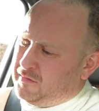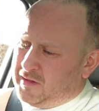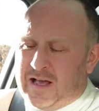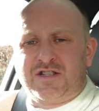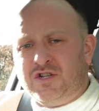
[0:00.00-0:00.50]

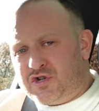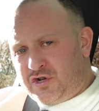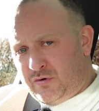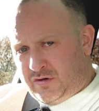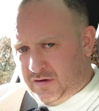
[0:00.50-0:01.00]
less
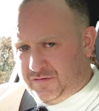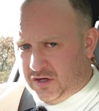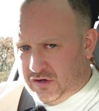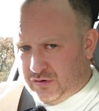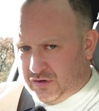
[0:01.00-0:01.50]
intuitive to
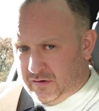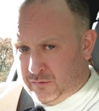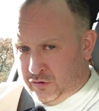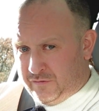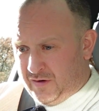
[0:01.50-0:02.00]
use on the
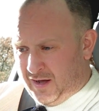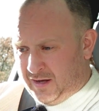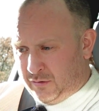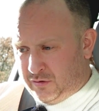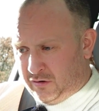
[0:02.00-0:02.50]
move,
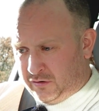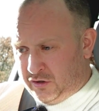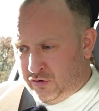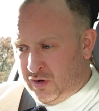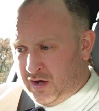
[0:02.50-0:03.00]
and I would
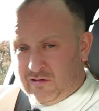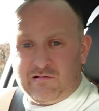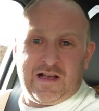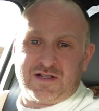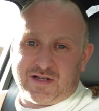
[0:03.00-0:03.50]
argue
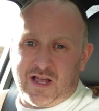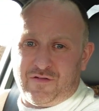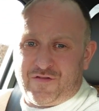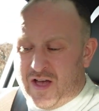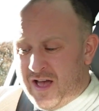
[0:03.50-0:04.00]
less
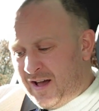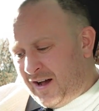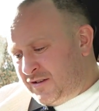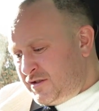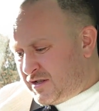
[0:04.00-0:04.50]
safe.
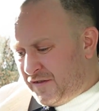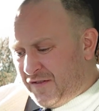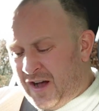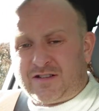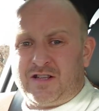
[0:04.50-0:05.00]
And just the
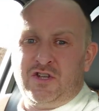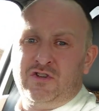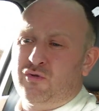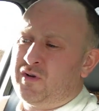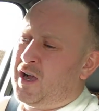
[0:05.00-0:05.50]
fact that you
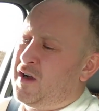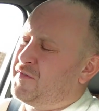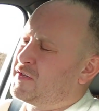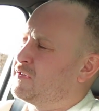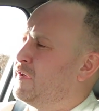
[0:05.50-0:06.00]
don't have
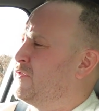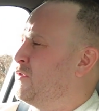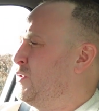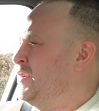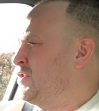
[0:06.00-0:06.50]
this lovely
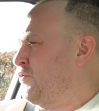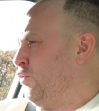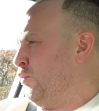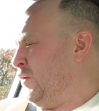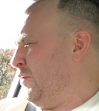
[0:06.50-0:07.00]
wee
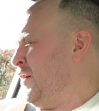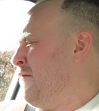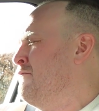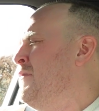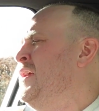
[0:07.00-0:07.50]
scroll wheel with
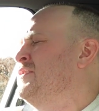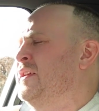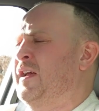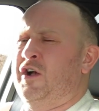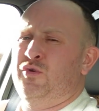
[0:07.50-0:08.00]

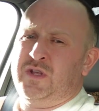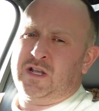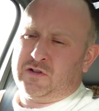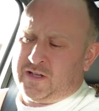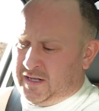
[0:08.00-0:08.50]
amazing Audi
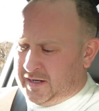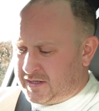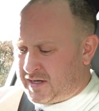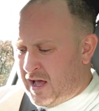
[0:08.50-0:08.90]
clickiness.